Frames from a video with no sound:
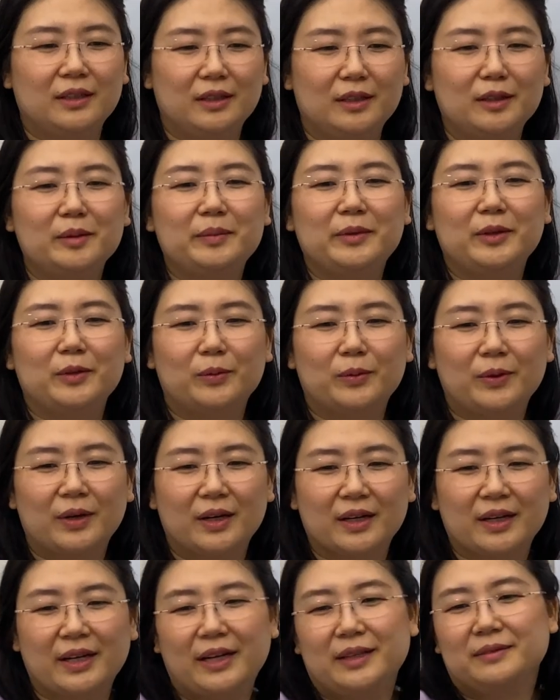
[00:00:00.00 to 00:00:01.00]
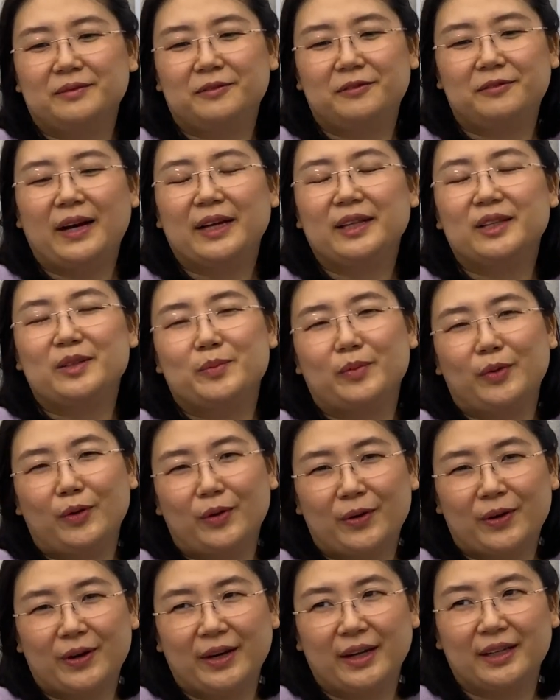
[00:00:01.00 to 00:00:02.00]
a little bit of work and find it
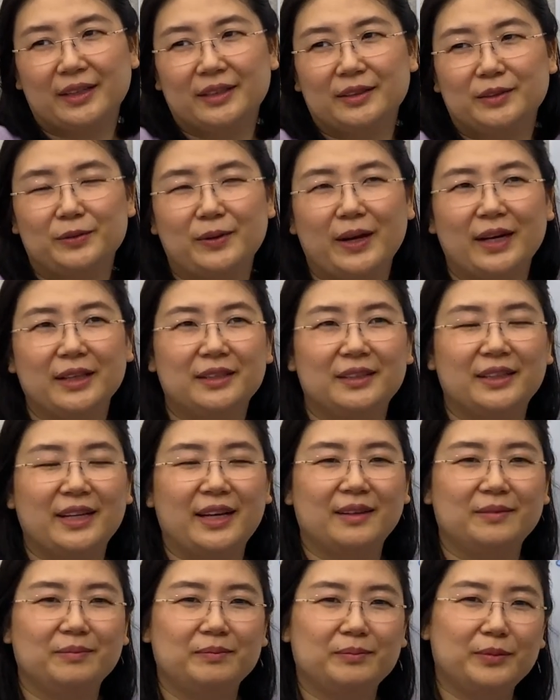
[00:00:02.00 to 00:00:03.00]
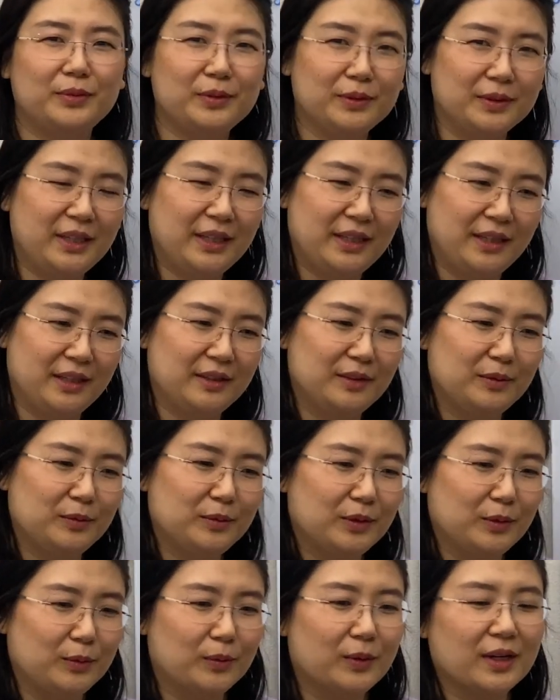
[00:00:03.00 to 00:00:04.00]
boring rather than putting in
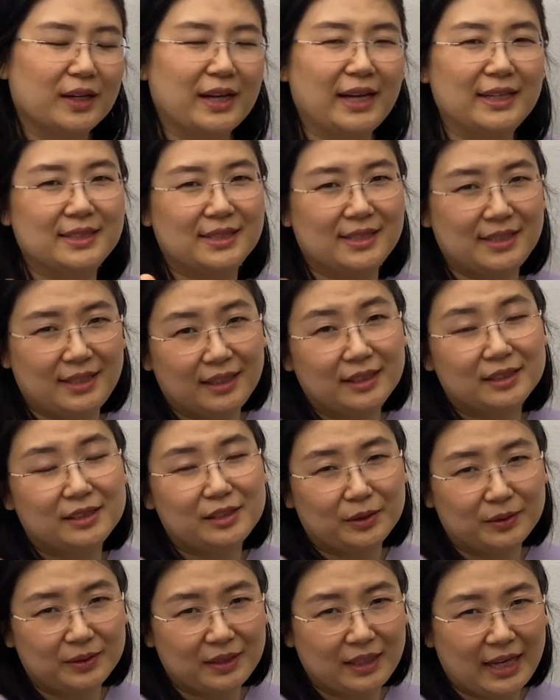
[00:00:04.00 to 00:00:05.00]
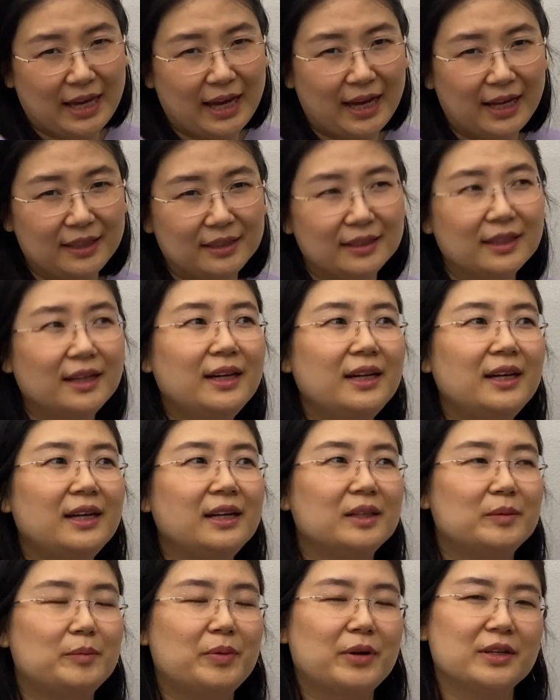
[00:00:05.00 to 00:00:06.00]
the work and see it till the end.
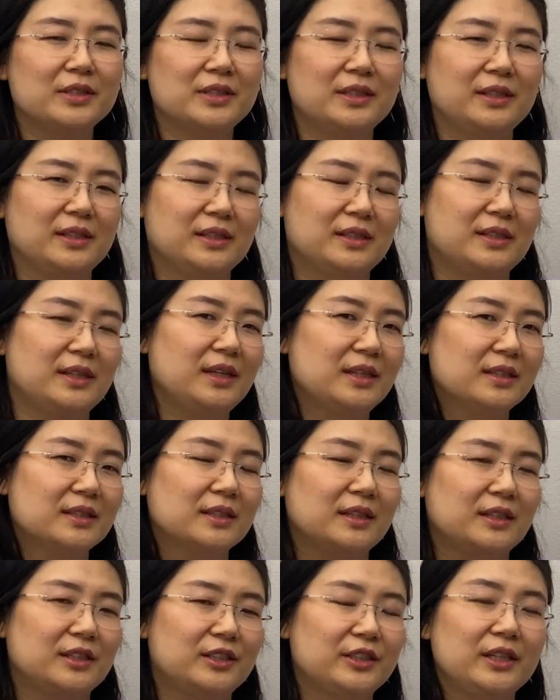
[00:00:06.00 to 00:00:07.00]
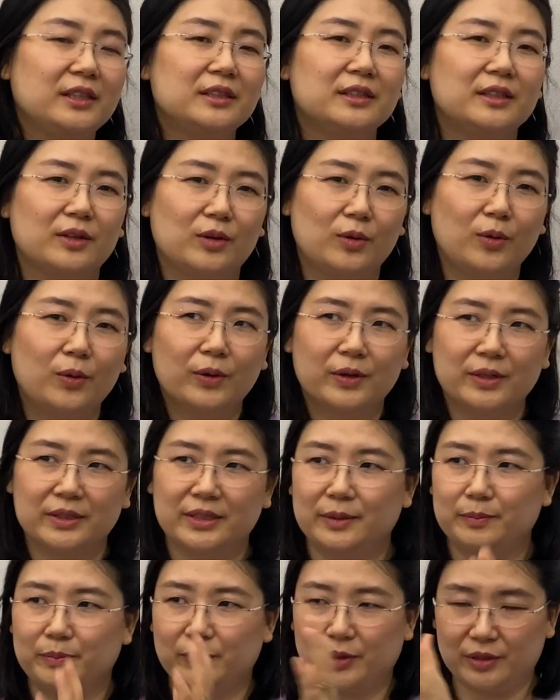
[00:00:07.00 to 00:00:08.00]
The person is easily changing
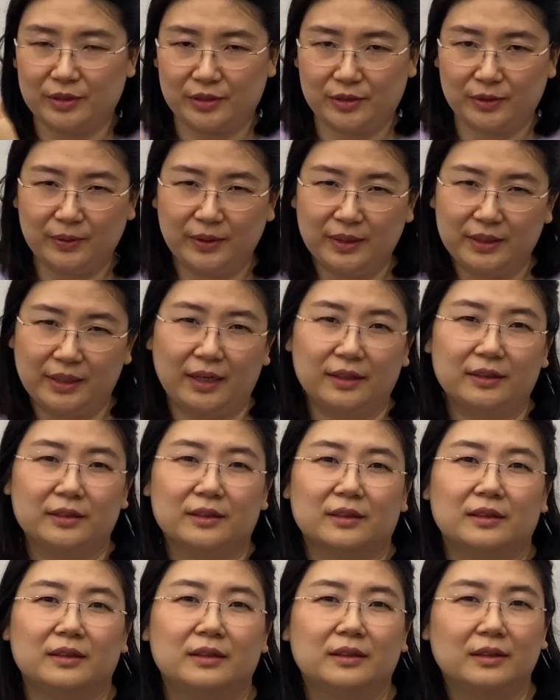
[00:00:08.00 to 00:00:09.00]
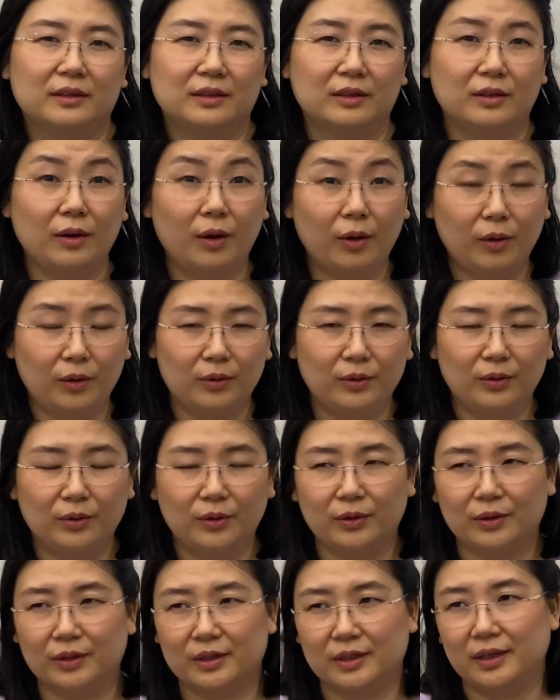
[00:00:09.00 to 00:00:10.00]
course and pursue another goal
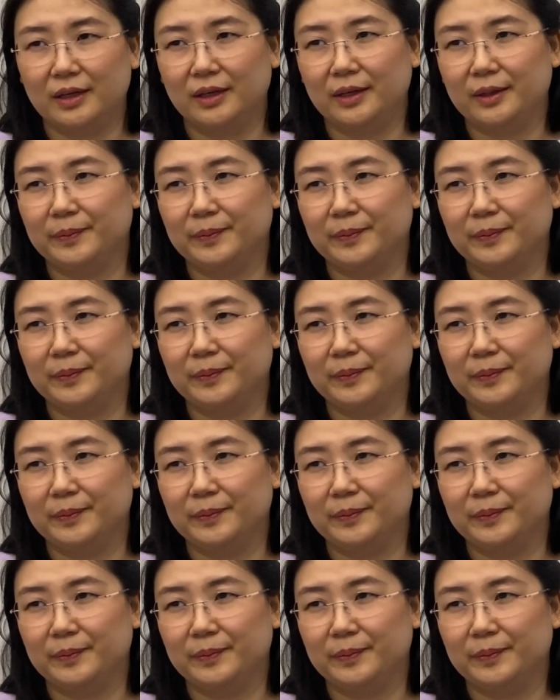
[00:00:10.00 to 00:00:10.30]
or